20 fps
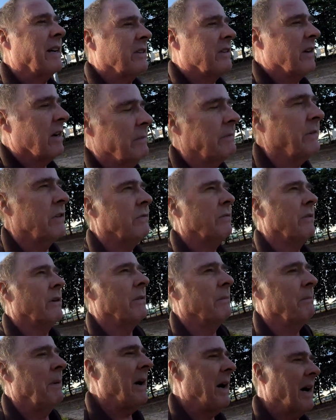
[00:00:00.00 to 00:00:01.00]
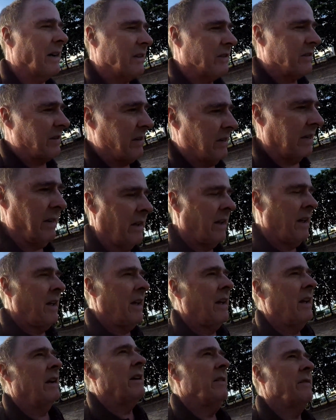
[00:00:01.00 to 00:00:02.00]
It's over
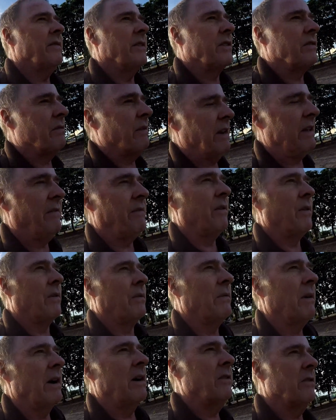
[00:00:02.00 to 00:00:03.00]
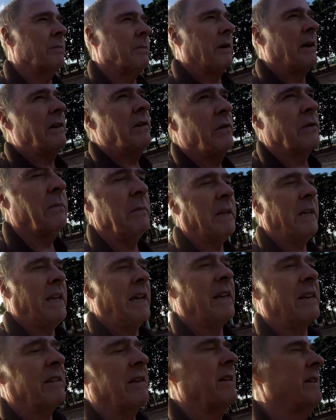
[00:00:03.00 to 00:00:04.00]
$12 for 24 rolls, but I normally
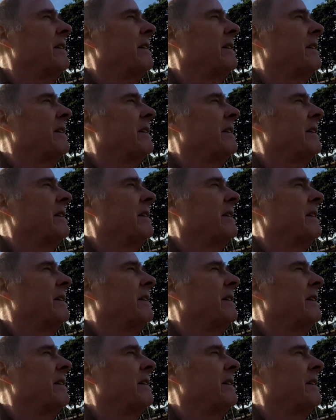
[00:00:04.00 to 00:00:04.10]
get